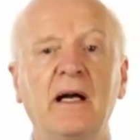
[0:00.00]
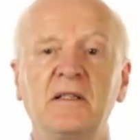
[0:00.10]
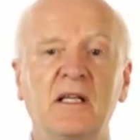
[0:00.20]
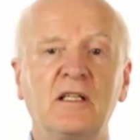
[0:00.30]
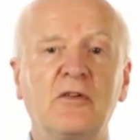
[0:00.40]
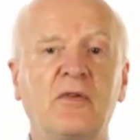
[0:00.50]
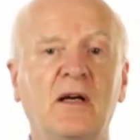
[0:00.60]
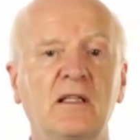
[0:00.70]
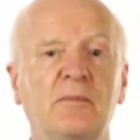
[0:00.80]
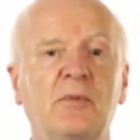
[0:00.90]

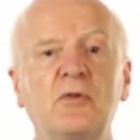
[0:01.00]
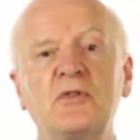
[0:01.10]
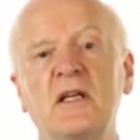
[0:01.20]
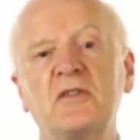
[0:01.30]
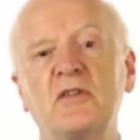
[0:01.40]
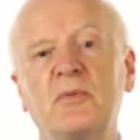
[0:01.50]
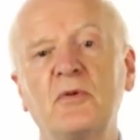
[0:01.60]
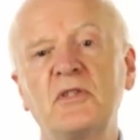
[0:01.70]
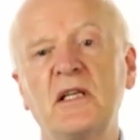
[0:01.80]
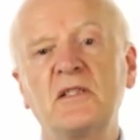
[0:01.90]
identifying the process or
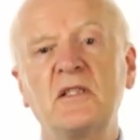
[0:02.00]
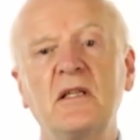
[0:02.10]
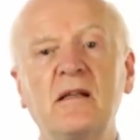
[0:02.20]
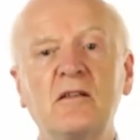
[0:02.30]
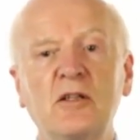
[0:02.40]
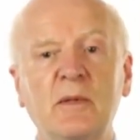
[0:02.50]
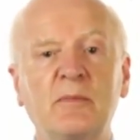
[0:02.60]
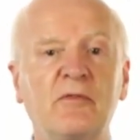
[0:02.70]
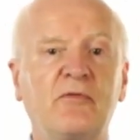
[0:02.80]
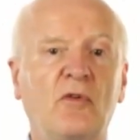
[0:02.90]
processes needed to be
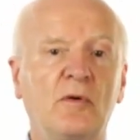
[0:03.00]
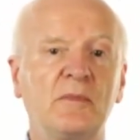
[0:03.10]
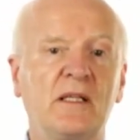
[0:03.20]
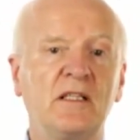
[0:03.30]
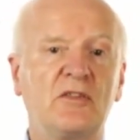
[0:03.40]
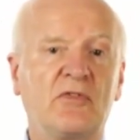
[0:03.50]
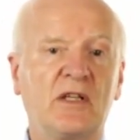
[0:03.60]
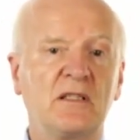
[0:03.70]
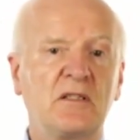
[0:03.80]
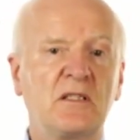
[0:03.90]
performed at each
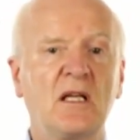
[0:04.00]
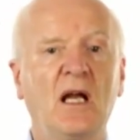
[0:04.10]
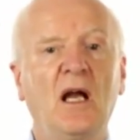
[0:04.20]
phase,